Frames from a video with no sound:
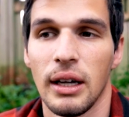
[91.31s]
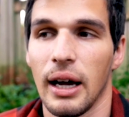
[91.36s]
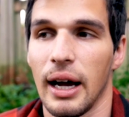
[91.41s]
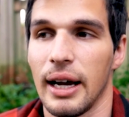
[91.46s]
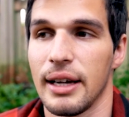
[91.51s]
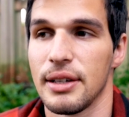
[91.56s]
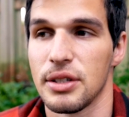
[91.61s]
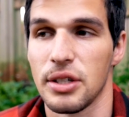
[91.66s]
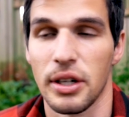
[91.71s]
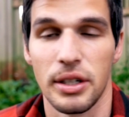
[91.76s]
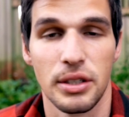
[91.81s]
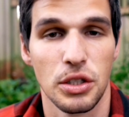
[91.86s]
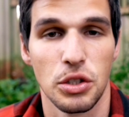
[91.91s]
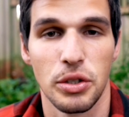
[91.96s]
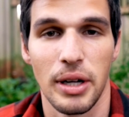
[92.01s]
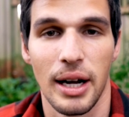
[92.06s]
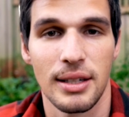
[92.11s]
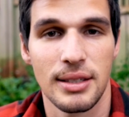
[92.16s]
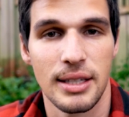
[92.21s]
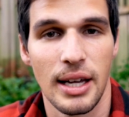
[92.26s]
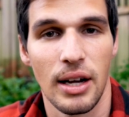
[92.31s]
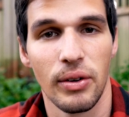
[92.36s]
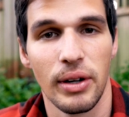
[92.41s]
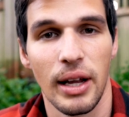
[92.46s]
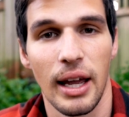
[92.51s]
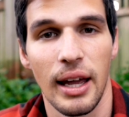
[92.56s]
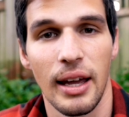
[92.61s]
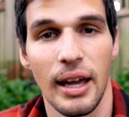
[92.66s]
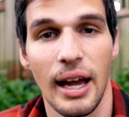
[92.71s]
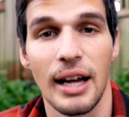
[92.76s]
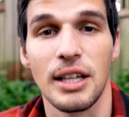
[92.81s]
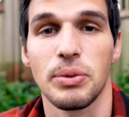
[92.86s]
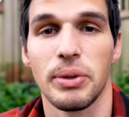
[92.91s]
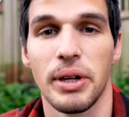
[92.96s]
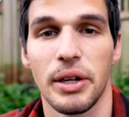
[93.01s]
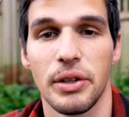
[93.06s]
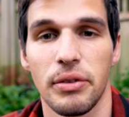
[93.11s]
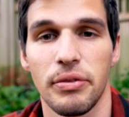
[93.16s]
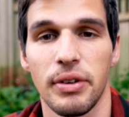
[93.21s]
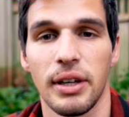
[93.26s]
I started to track down a
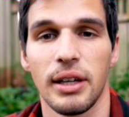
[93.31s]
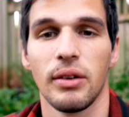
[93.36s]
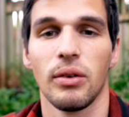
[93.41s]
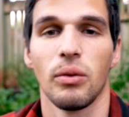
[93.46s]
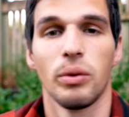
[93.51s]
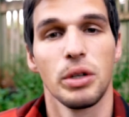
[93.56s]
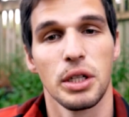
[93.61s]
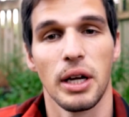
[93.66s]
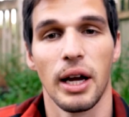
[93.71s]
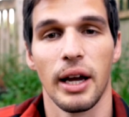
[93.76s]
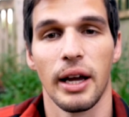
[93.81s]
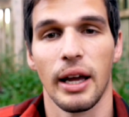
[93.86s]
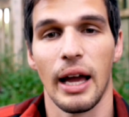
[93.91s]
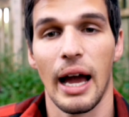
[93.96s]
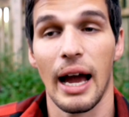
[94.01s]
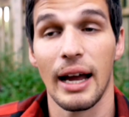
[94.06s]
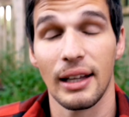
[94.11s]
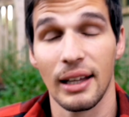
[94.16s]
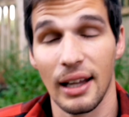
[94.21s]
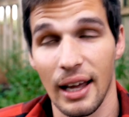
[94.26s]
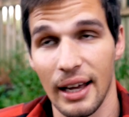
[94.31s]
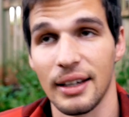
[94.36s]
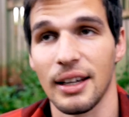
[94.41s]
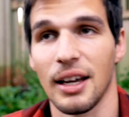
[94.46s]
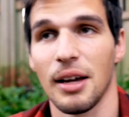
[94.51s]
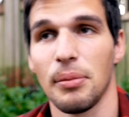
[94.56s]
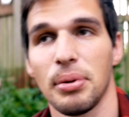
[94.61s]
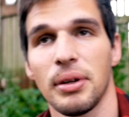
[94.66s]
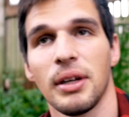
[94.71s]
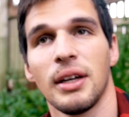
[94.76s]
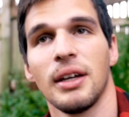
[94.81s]
X100V, which I had lined up,